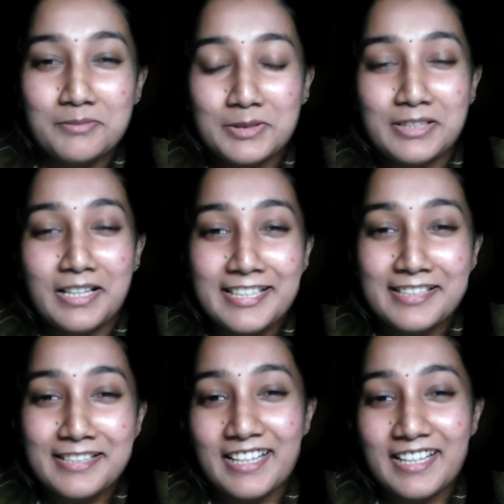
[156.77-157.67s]

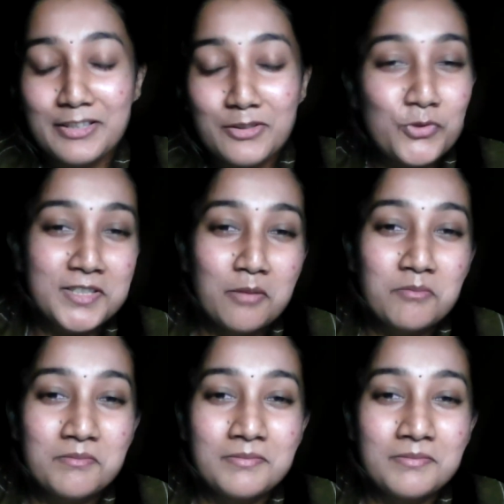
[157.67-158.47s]
I lose some